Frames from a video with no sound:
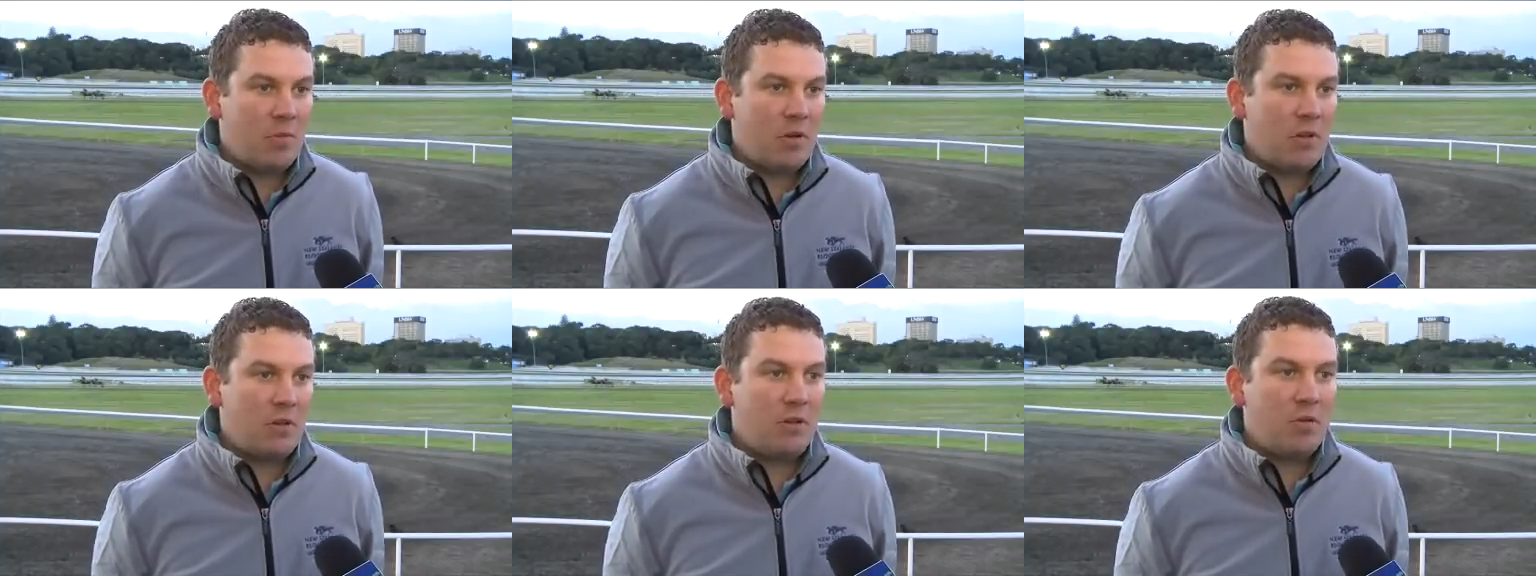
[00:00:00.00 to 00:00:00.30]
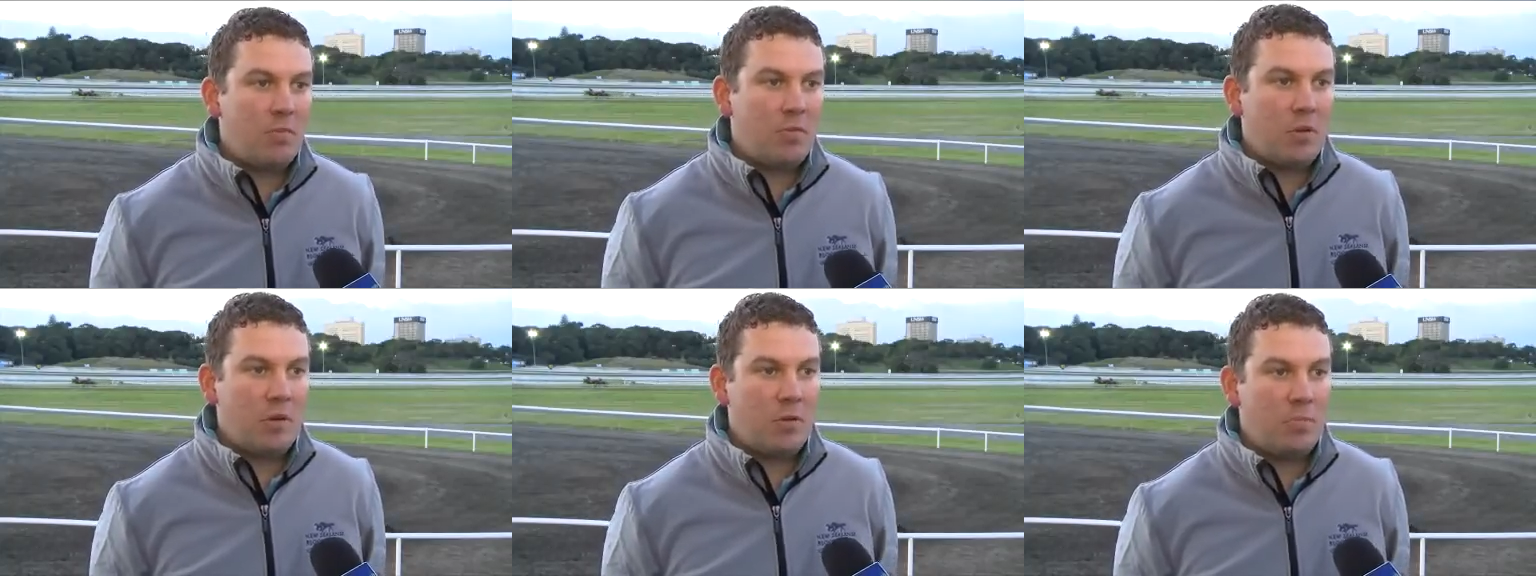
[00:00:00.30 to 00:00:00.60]
a
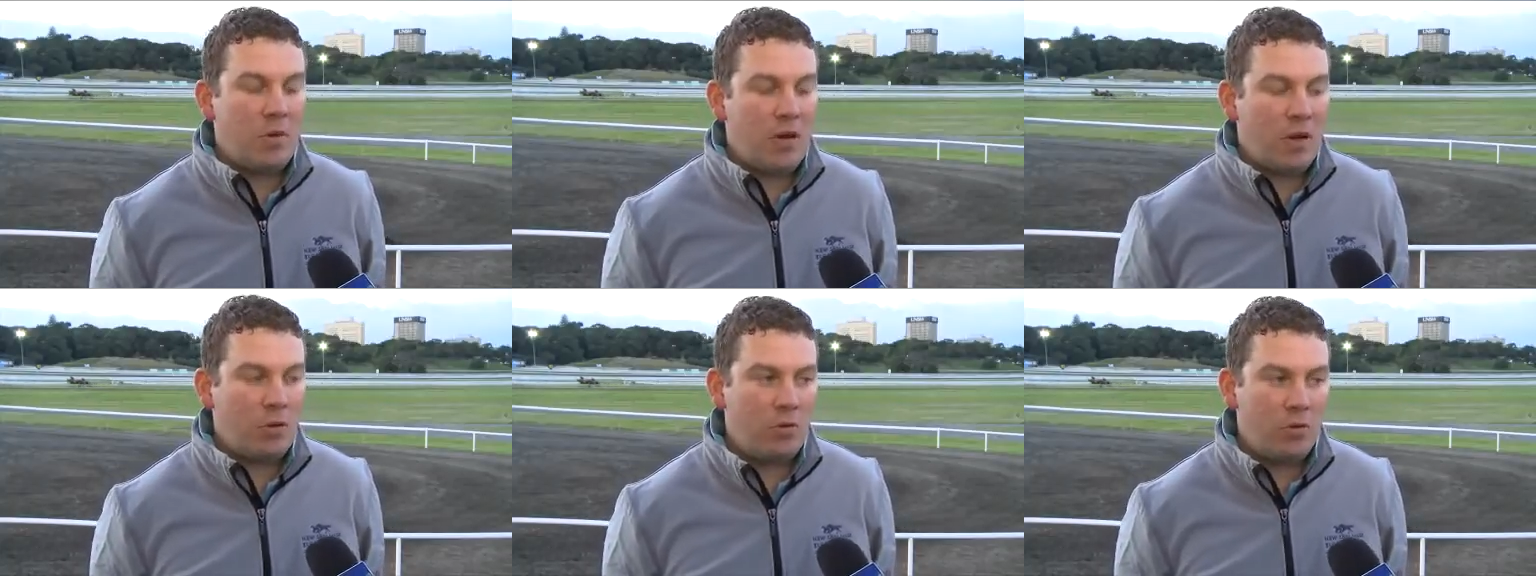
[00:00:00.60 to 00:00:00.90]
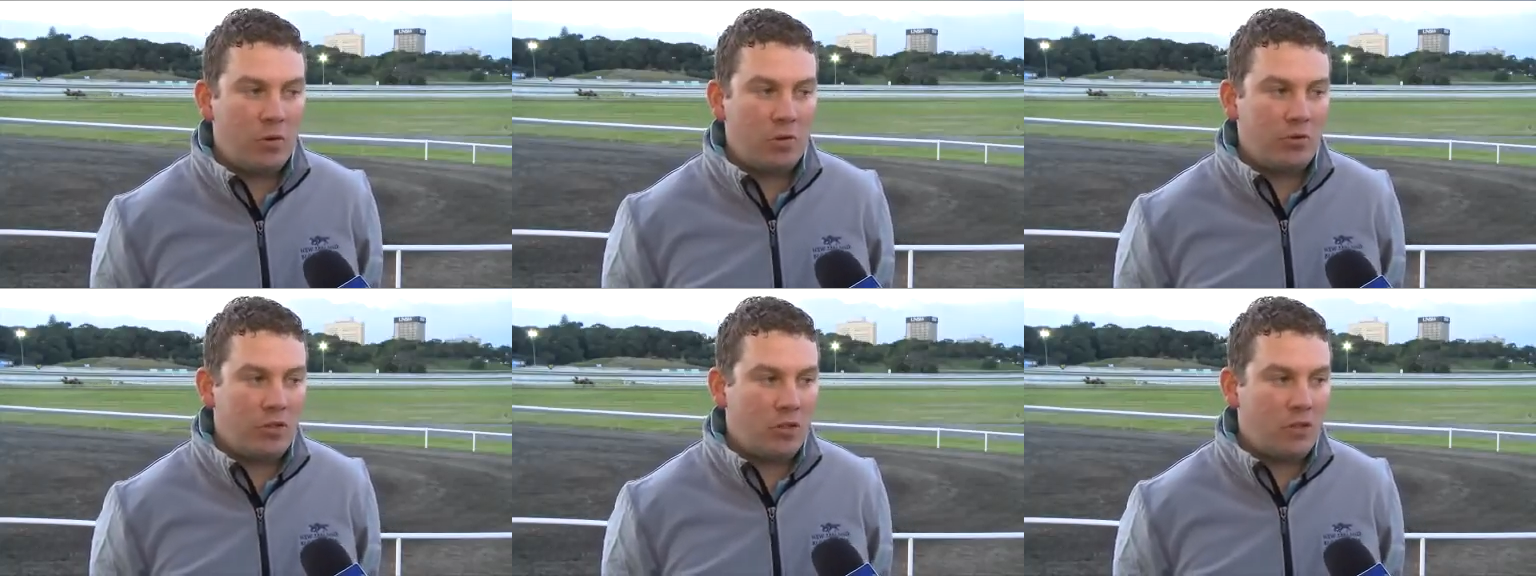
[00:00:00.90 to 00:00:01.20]
bit of
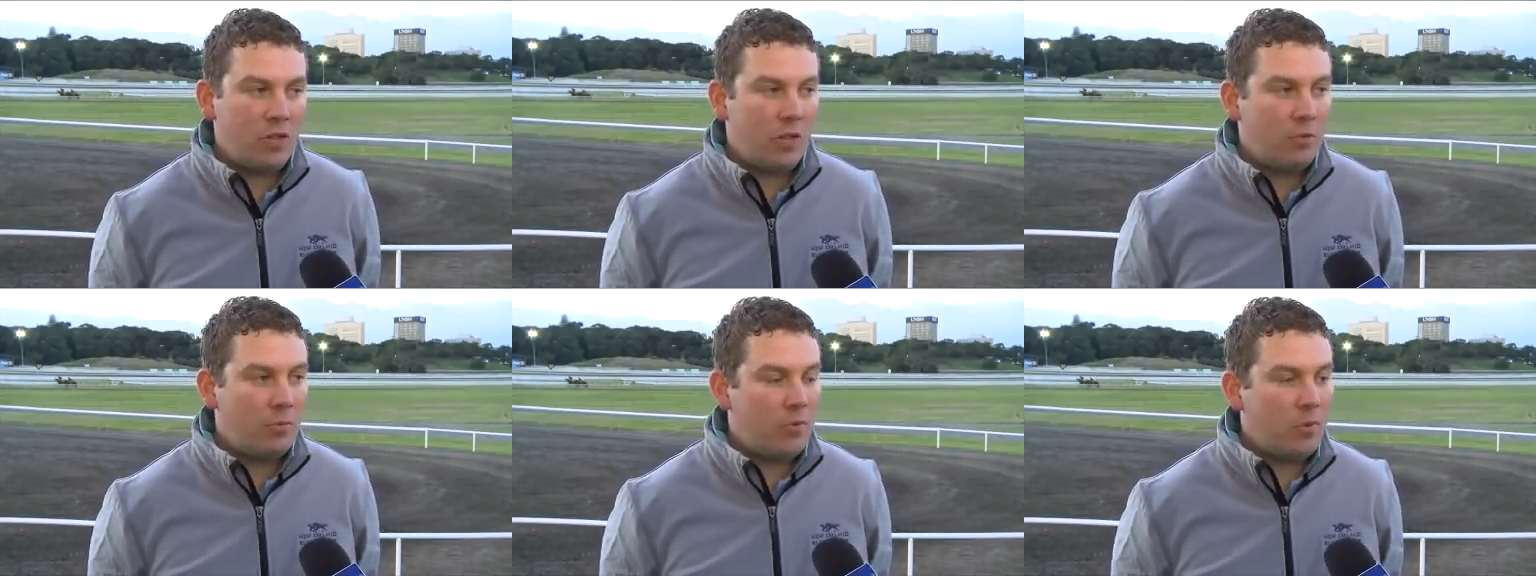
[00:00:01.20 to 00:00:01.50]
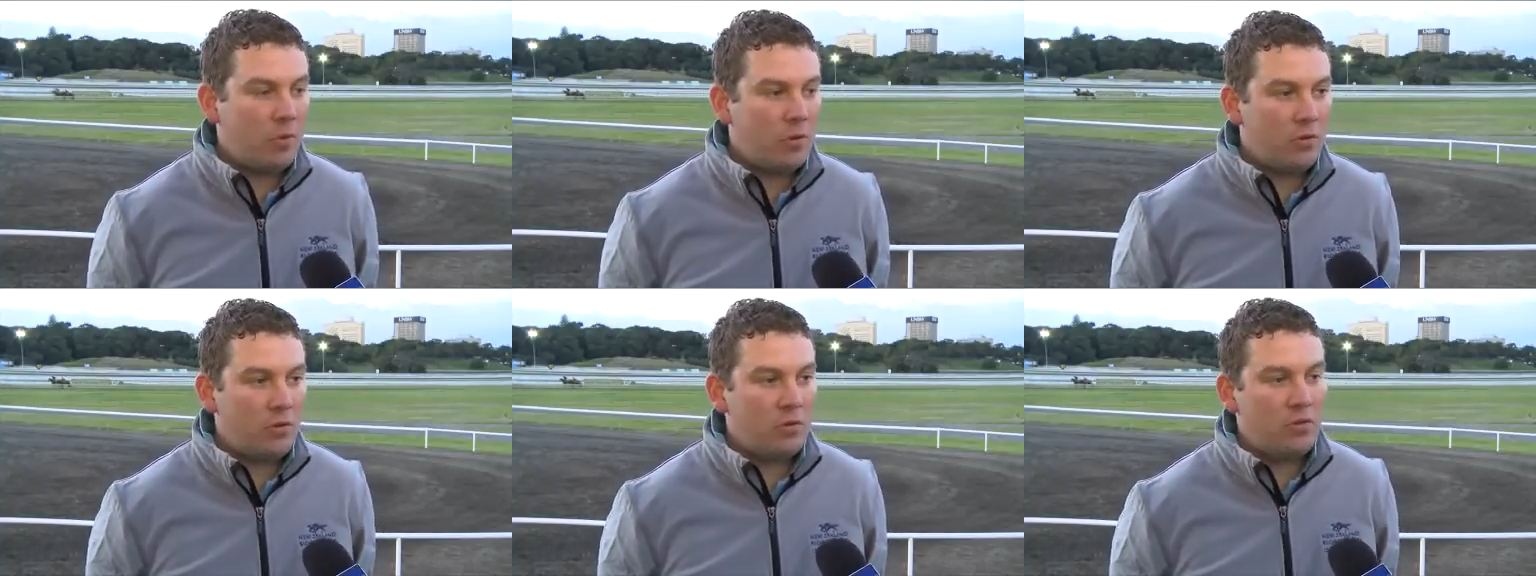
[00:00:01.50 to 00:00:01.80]
backwash, he doesn't
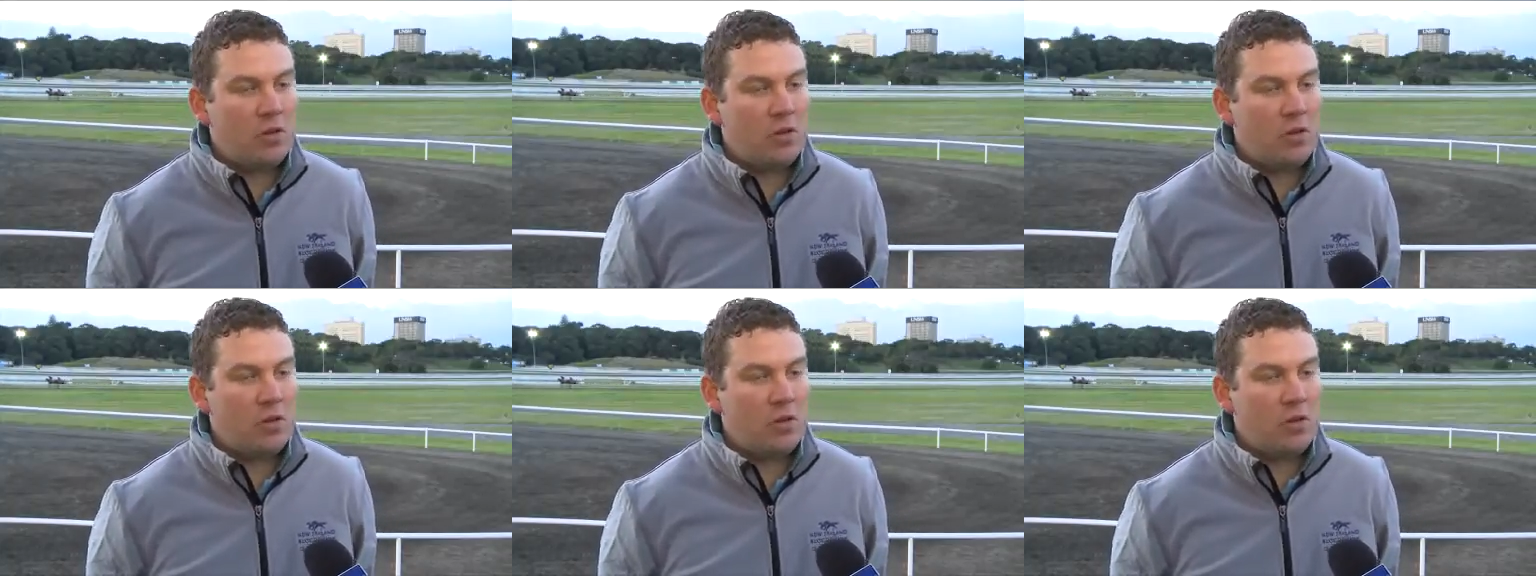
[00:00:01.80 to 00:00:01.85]
put in,